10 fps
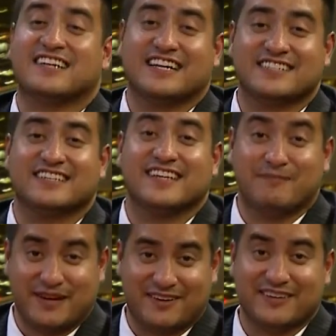I said that
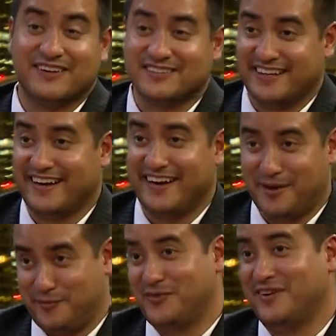back when he was at
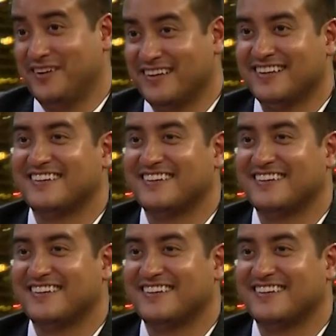A&M. So. Right.